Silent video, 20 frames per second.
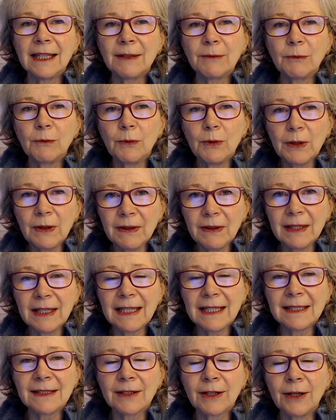with
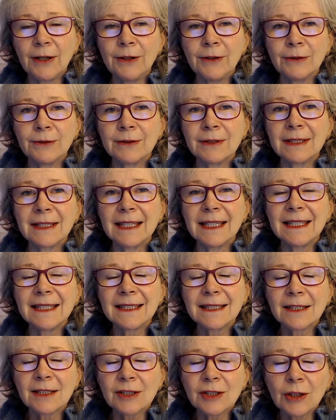these codes
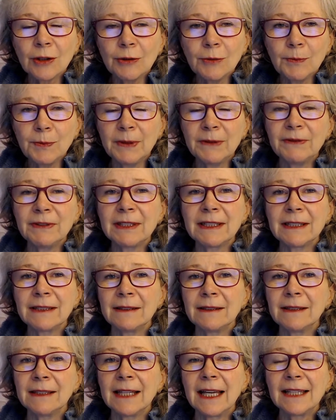is so
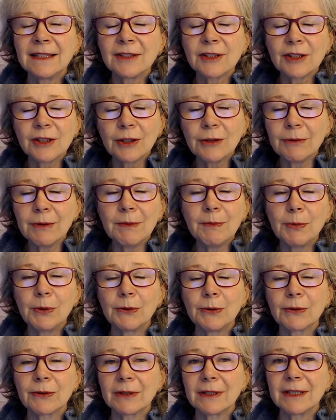pivotal and so
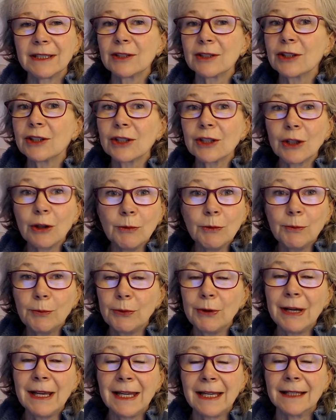important and so
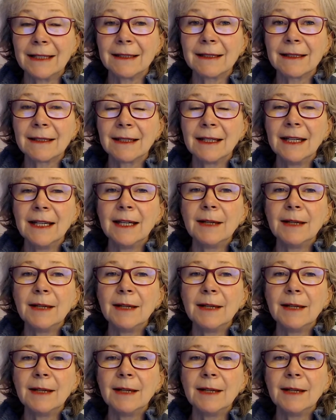brilliant,